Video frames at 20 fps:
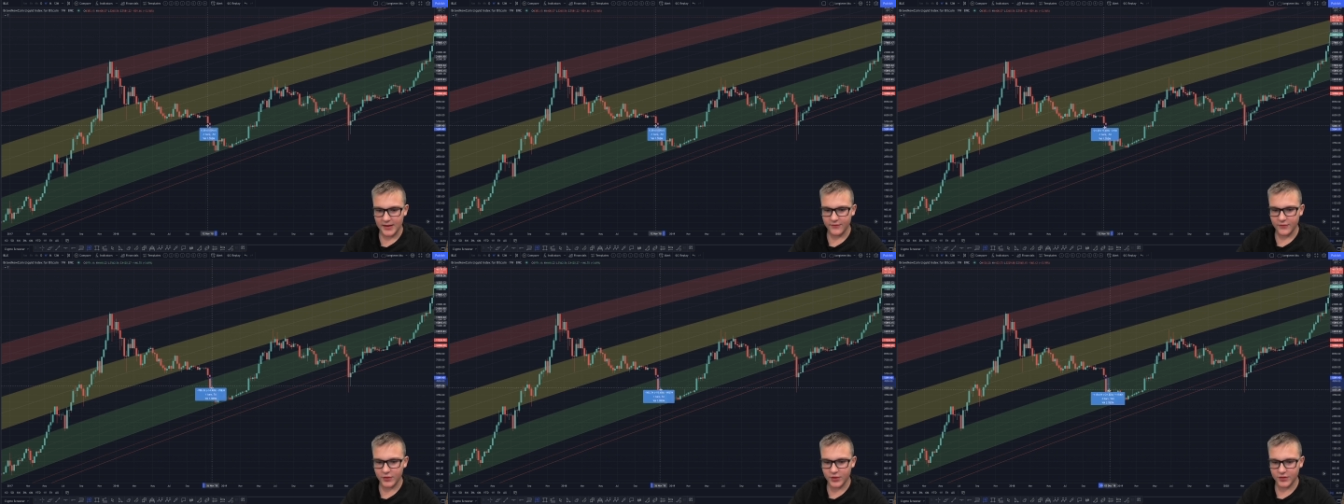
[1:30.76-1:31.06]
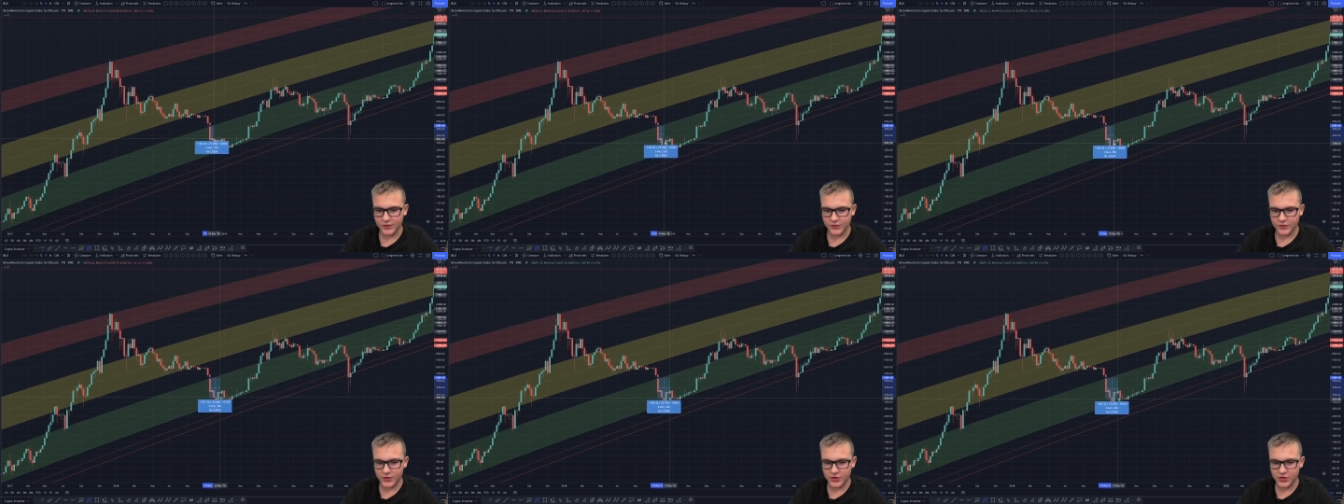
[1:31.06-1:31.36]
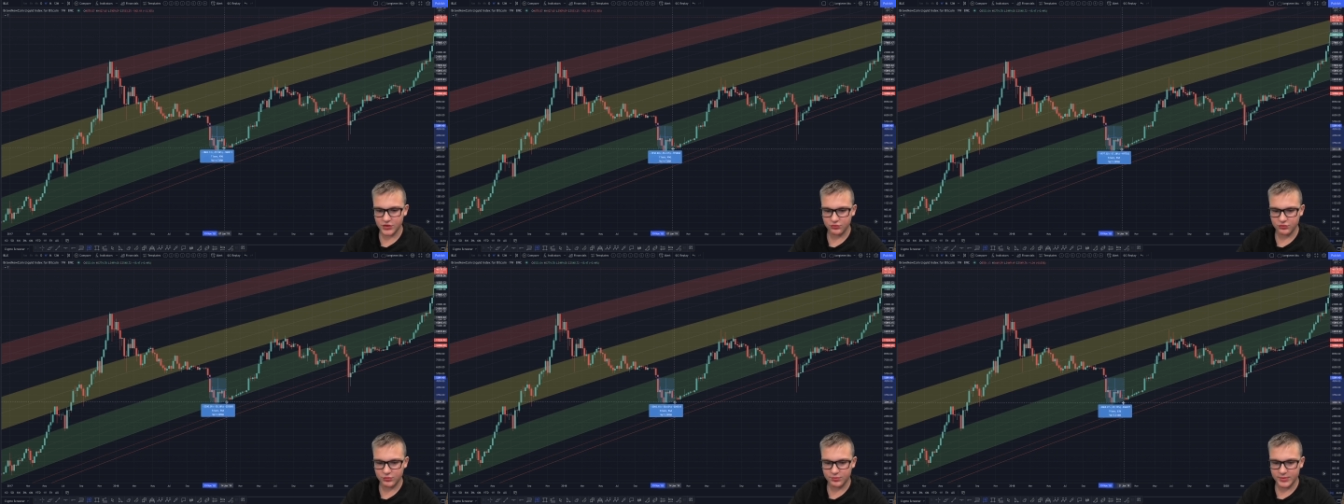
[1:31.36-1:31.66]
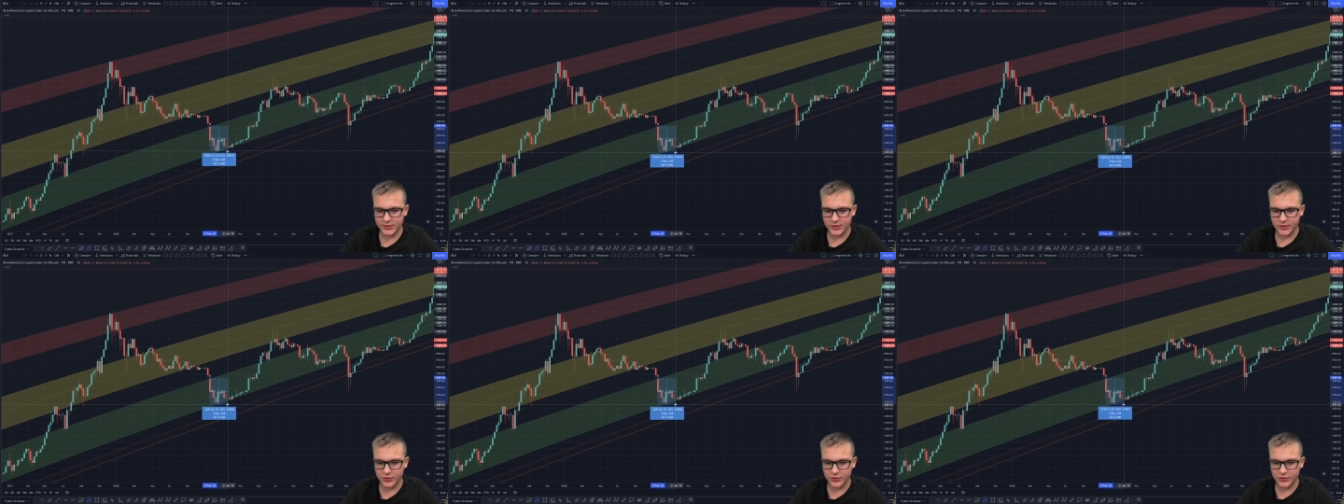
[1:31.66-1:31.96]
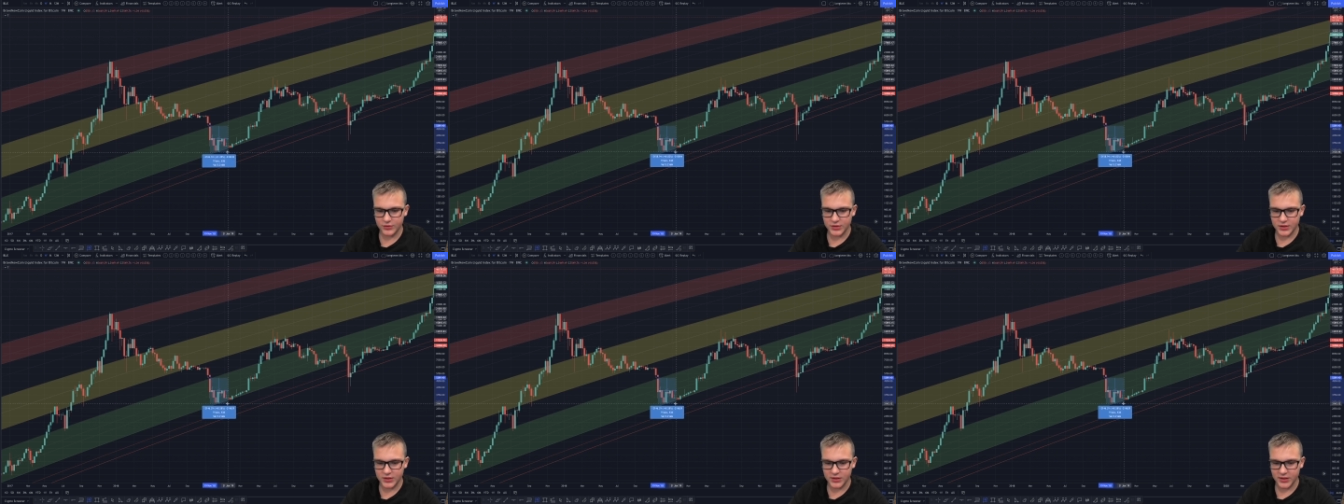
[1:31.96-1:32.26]
Of course, first you would be
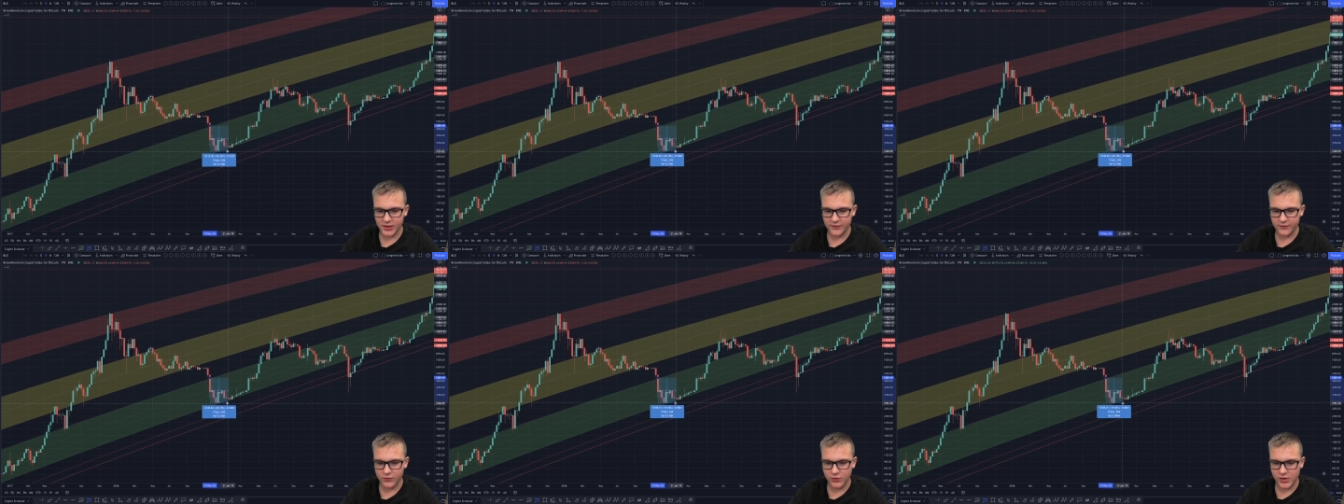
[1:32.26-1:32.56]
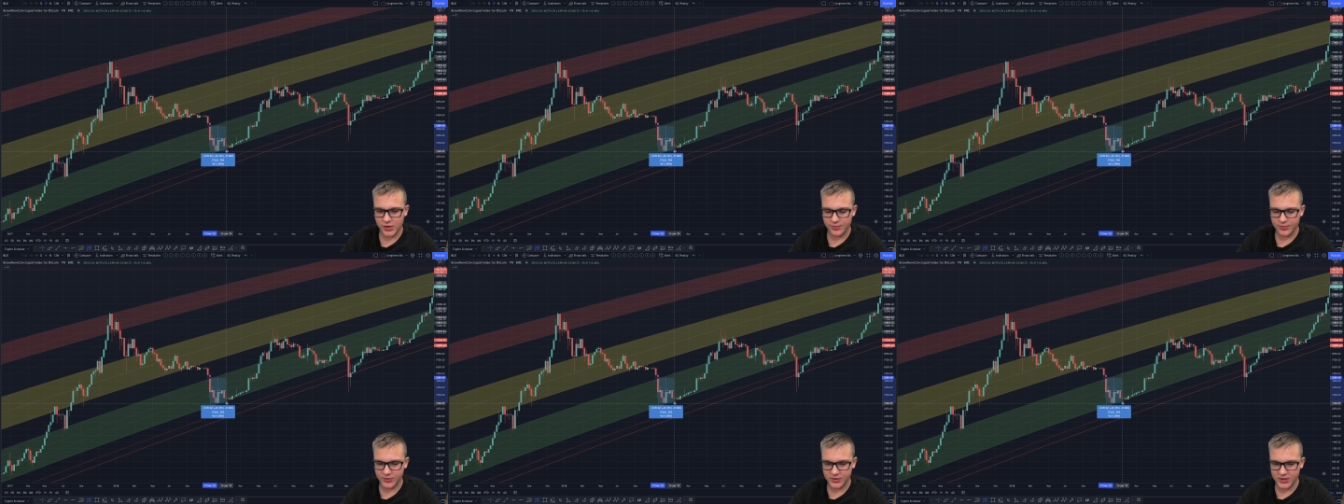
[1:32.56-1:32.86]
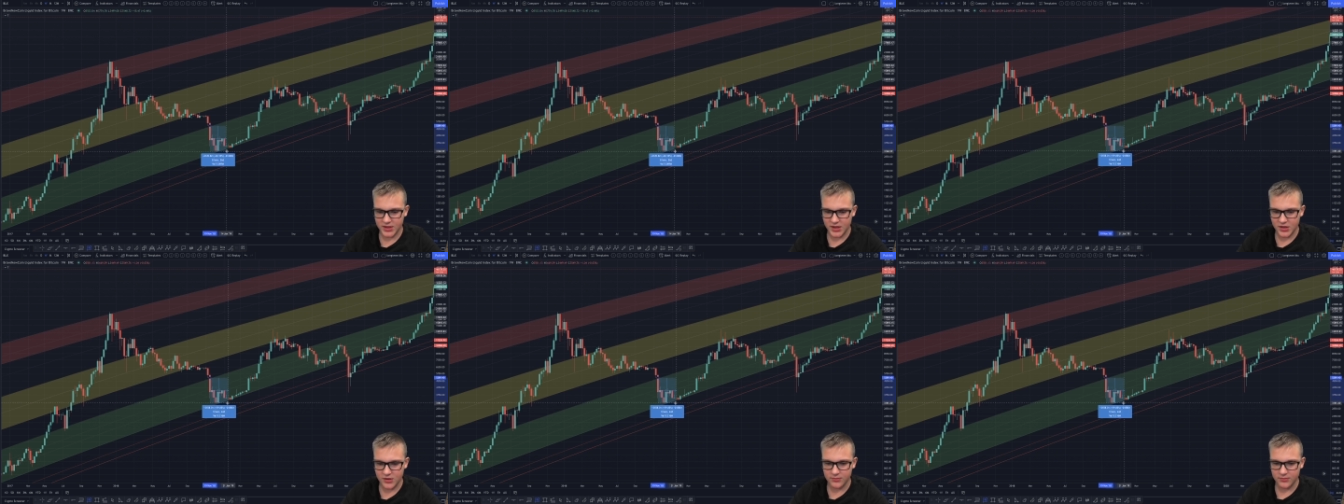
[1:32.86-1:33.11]
losing like 40%.